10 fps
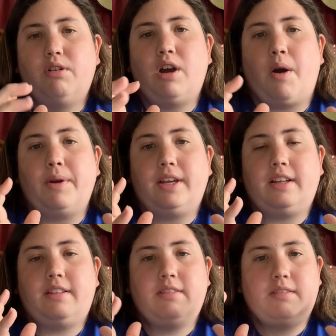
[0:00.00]
Are we
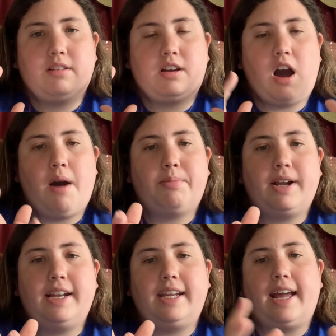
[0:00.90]

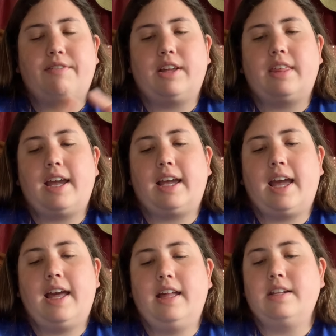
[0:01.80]
comprehending everything?
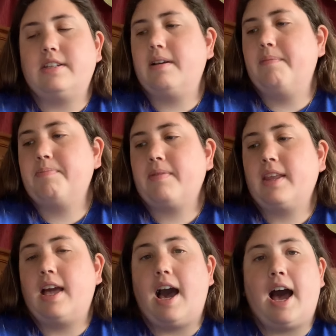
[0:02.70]
And
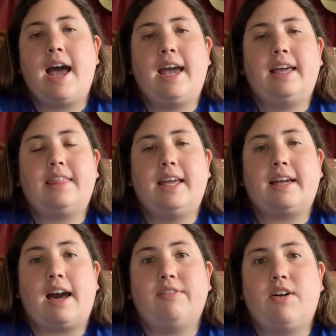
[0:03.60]
I
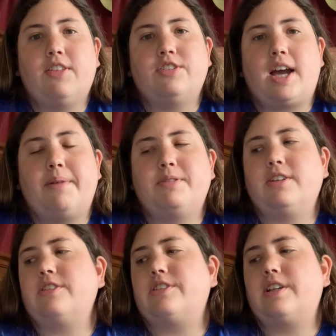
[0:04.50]
think out of all the
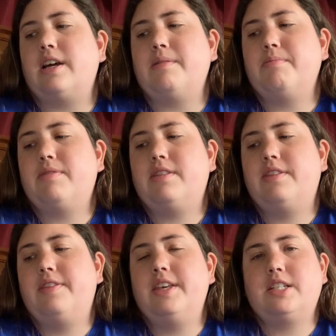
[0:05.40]
chapters,
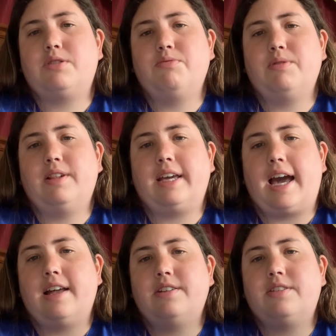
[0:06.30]
this really,
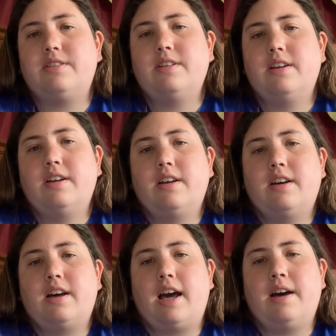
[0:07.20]
as
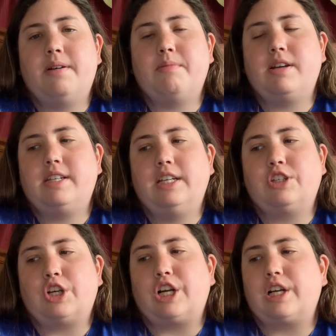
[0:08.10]
a
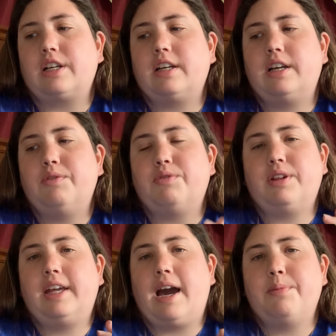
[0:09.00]
teacher,
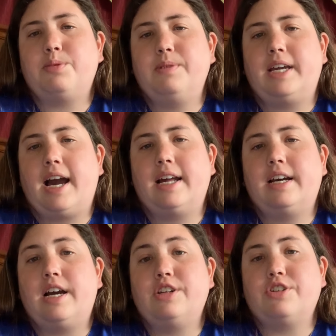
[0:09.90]
really helped me kind
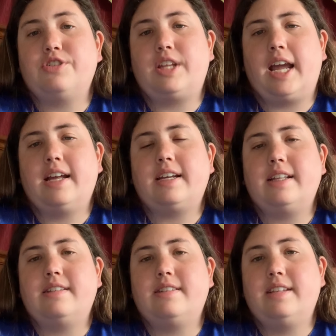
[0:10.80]
of understand
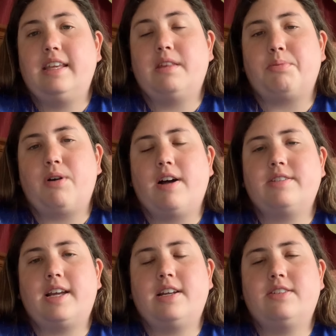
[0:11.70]
and see the
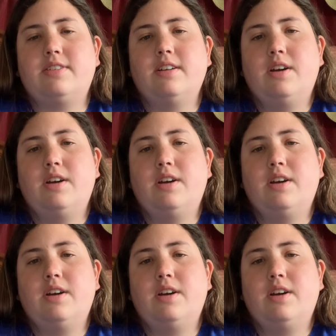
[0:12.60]
process.